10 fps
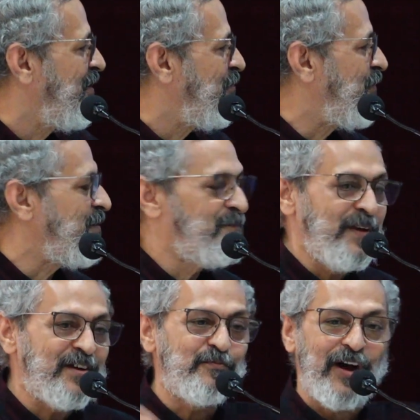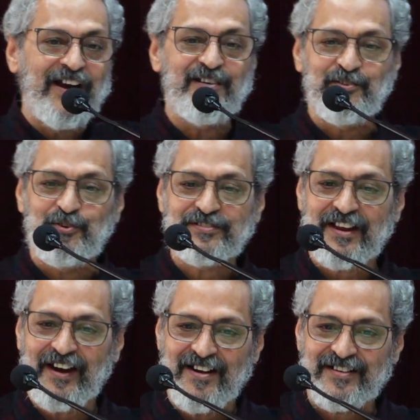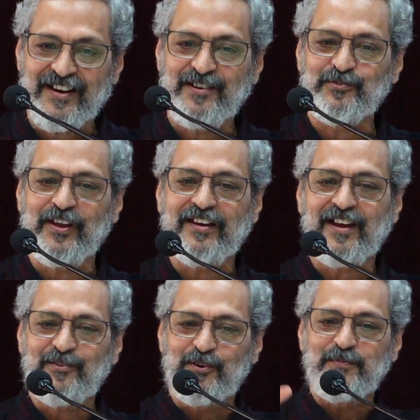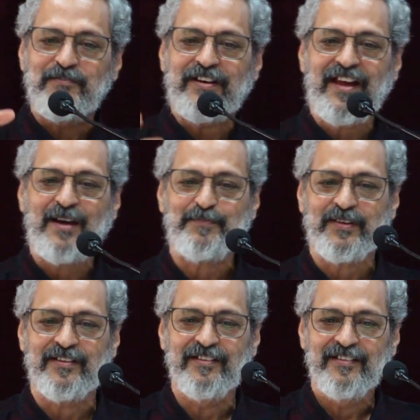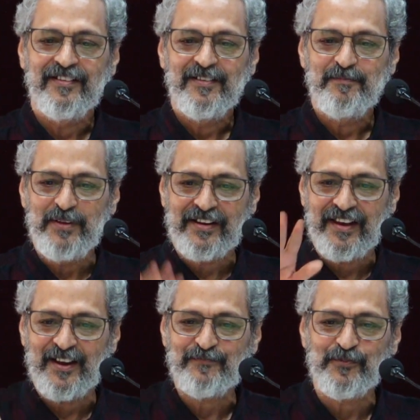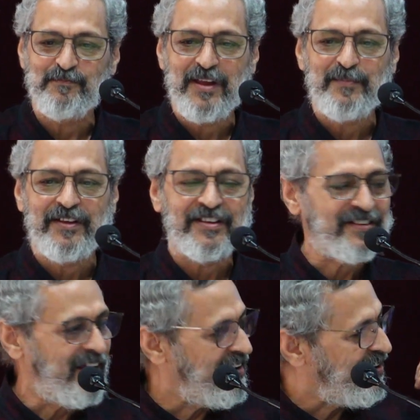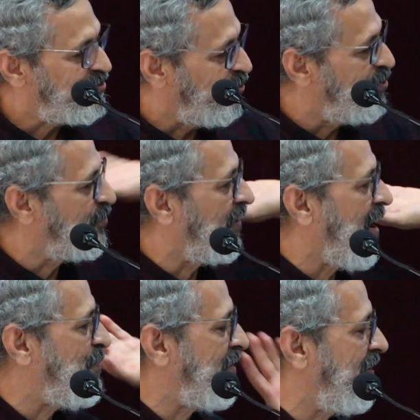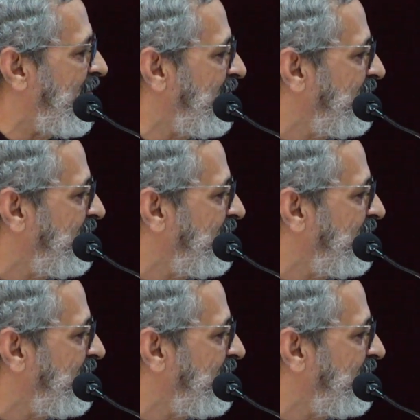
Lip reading: When big wide roads are entering into area, don't be very happy. Be careful, maybe this area is sold to the capital.